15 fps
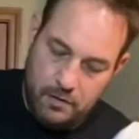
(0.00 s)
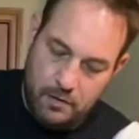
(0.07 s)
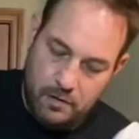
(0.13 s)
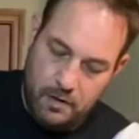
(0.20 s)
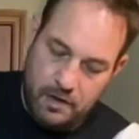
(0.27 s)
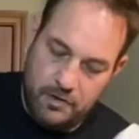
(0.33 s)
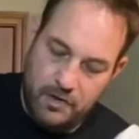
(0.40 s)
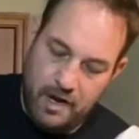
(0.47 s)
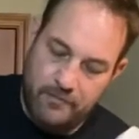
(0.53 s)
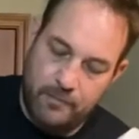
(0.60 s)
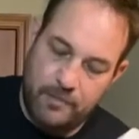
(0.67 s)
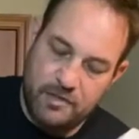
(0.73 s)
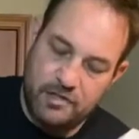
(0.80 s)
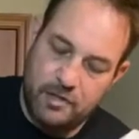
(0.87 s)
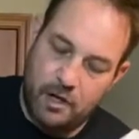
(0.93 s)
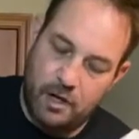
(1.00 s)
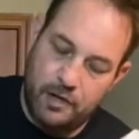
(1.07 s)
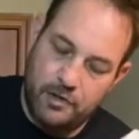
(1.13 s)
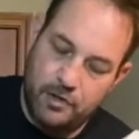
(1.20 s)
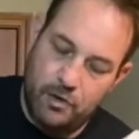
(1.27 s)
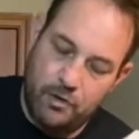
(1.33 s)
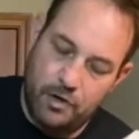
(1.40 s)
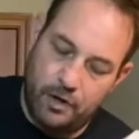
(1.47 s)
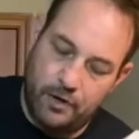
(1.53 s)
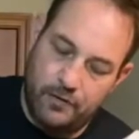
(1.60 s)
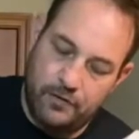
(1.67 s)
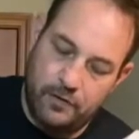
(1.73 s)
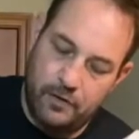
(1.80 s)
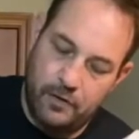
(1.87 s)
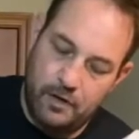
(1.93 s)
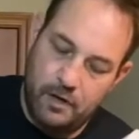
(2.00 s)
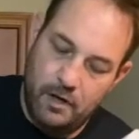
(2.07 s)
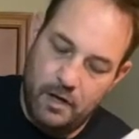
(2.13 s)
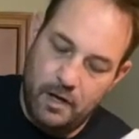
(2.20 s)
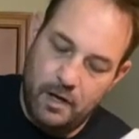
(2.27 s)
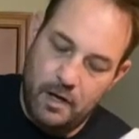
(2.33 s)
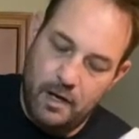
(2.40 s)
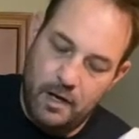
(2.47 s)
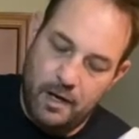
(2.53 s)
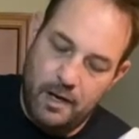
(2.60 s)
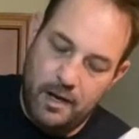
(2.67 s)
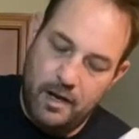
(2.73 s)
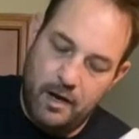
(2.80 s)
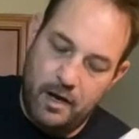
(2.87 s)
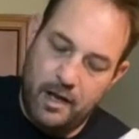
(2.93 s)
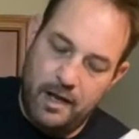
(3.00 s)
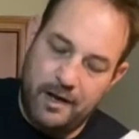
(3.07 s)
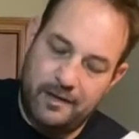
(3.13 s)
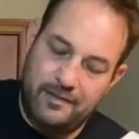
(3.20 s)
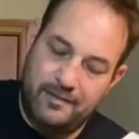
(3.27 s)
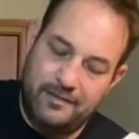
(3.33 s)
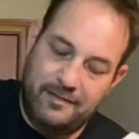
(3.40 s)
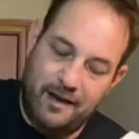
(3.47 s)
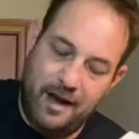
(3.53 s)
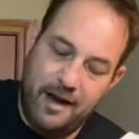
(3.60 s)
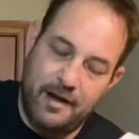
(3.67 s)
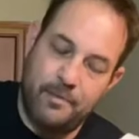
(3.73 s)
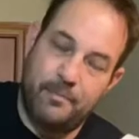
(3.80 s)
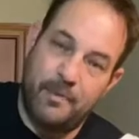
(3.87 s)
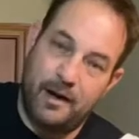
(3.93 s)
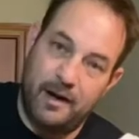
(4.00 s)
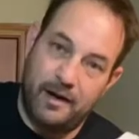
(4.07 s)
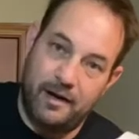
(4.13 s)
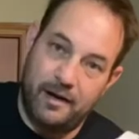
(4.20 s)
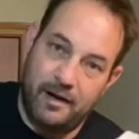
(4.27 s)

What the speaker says: And you have a masala yogurt. And it's dynamite.